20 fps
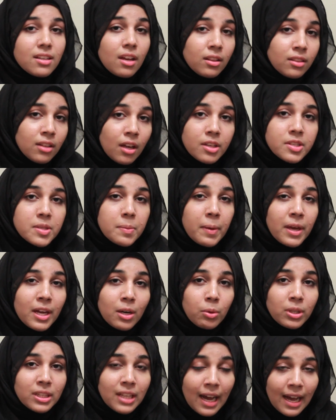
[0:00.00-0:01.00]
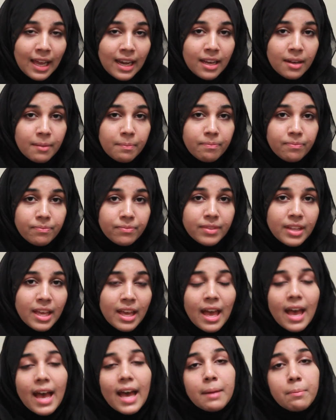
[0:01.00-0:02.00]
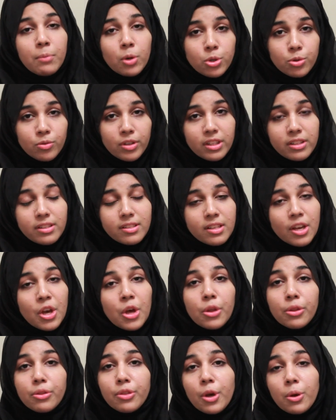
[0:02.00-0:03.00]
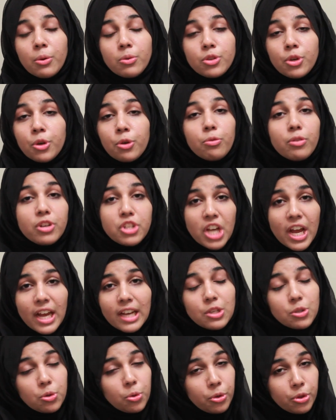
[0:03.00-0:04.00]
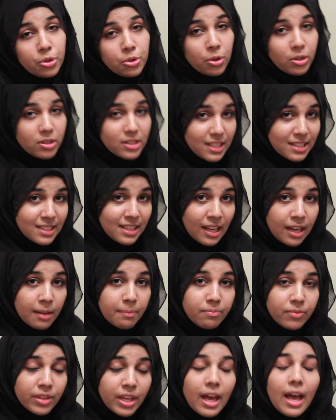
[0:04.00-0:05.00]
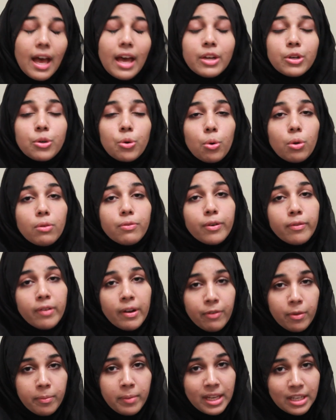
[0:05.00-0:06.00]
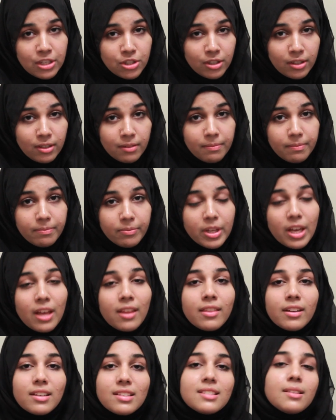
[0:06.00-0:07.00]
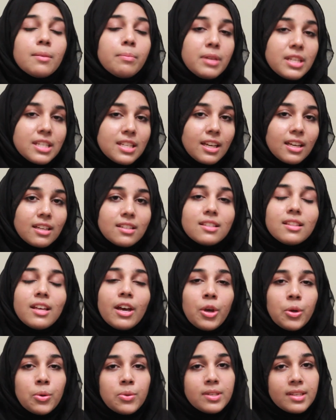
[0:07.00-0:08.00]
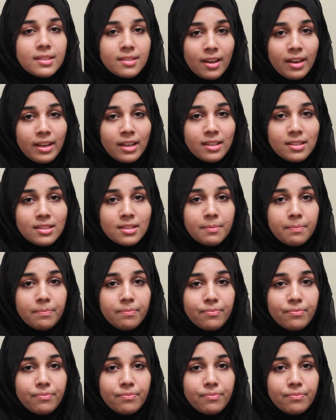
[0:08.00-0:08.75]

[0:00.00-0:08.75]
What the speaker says: to Allah subhanahu wa ta'ala, and moderates, those who reject orthodox Islam and call for reformation, thus submitting to their own desires.